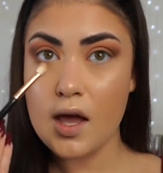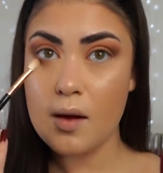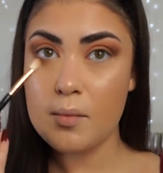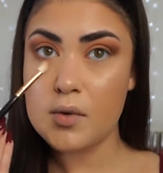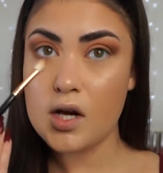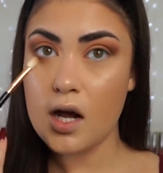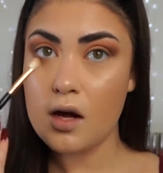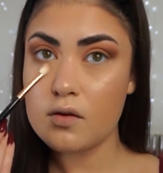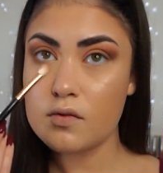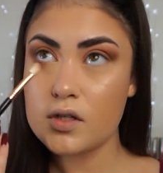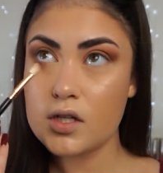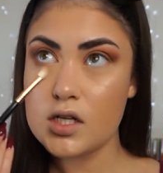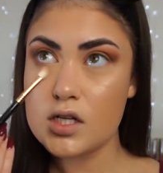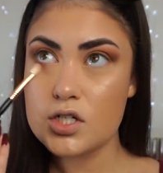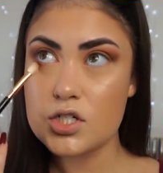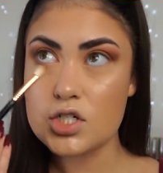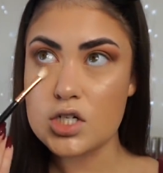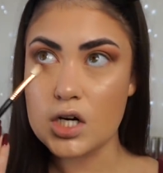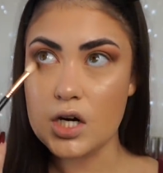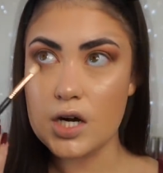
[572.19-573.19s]
I'm not
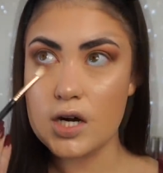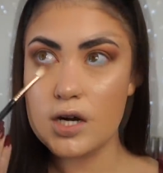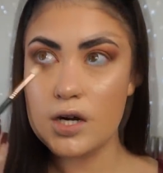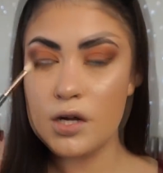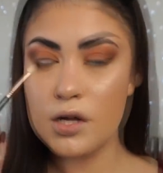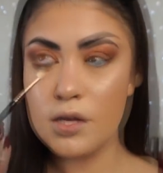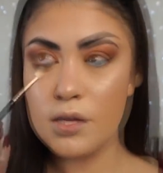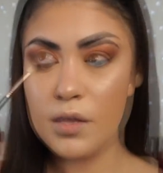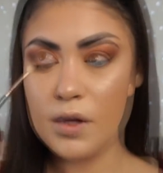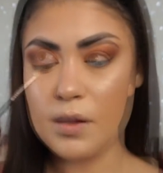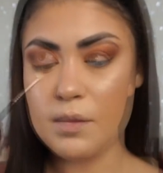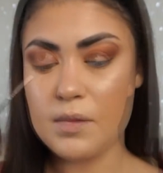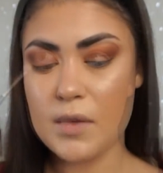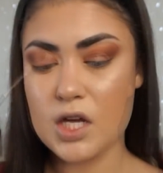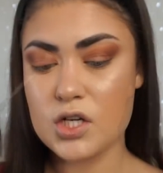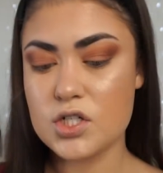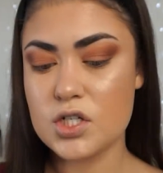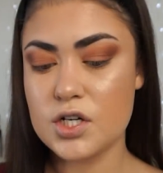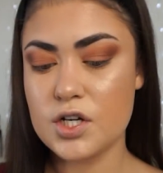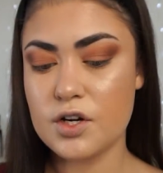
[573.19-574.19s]
really sure, but
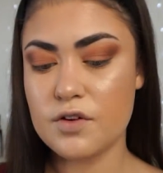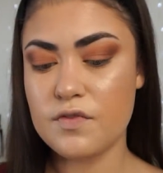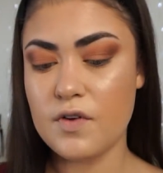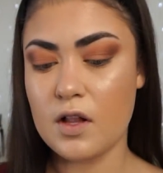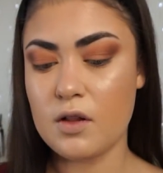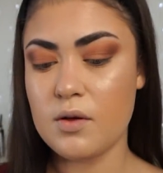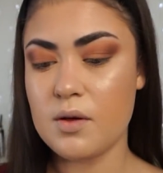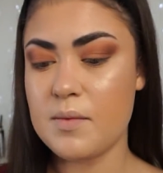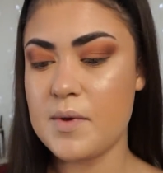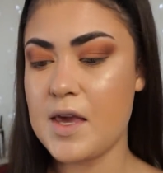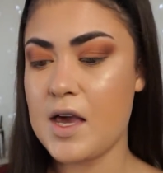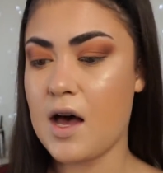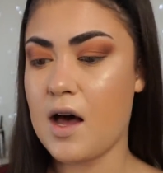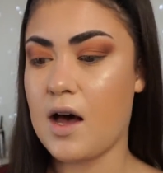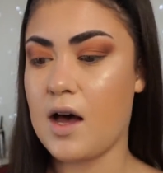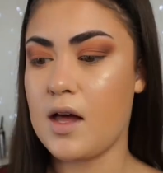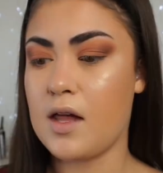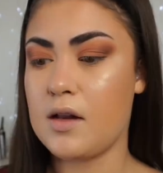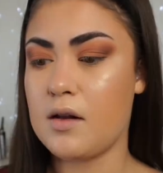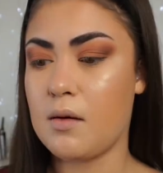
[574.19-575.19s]
make sure you're following me
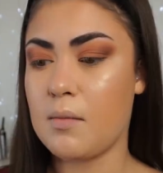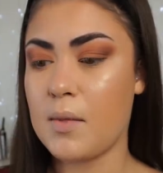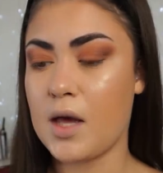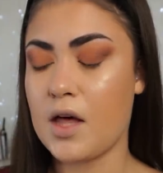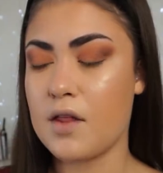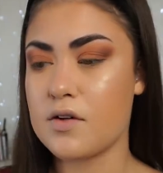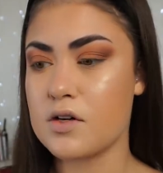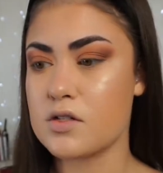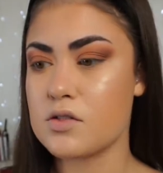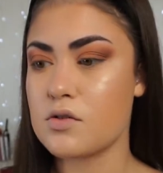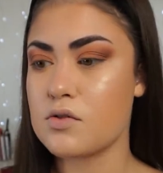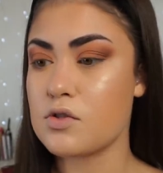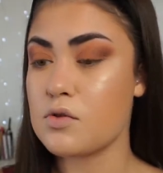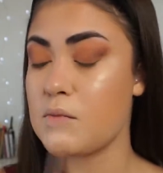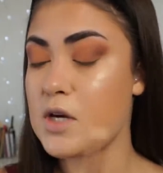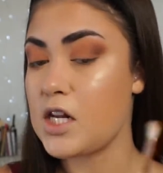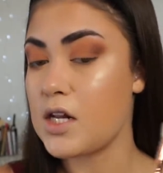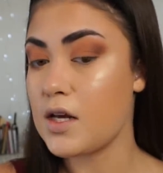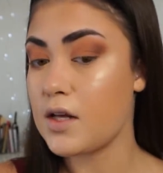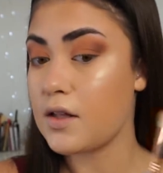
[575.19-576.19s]
on my other social
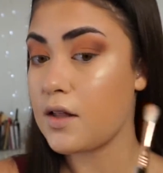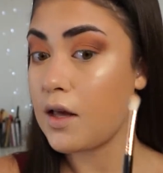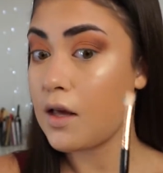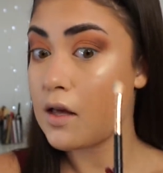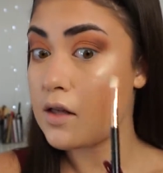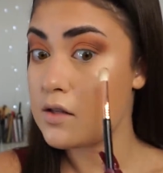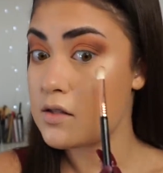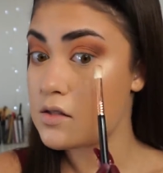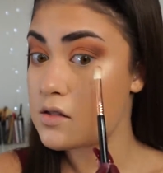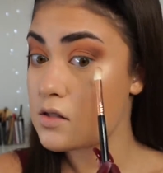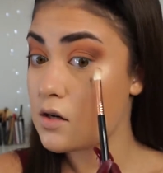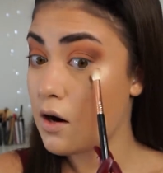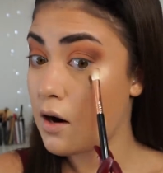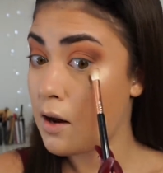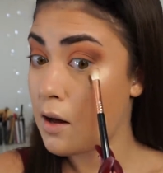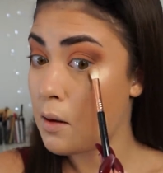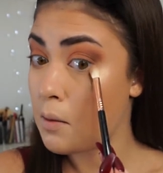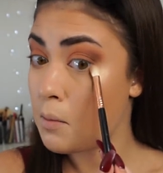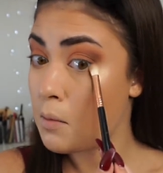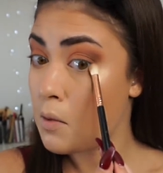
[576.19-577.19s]
media, like
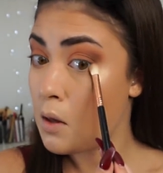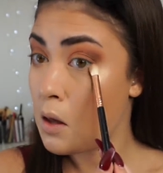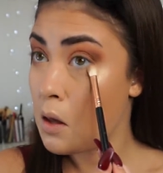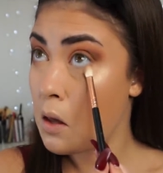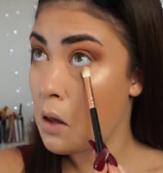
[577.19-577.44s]
Instagram.